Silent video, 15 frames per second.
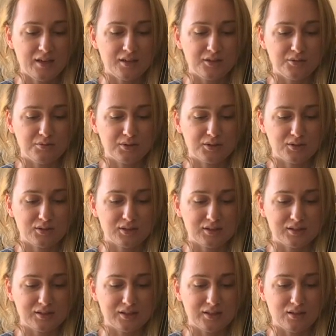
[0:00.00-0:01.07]
you will
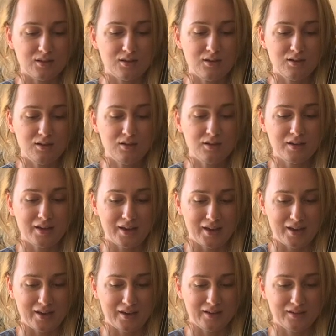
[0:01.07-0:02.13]
notice that,
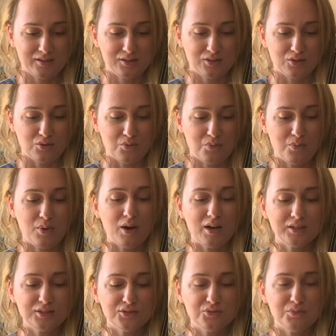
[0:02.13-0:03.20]
okay, so
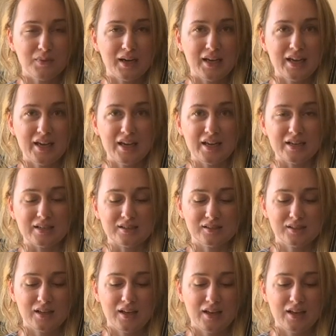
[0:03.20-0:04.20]
part of my hairs,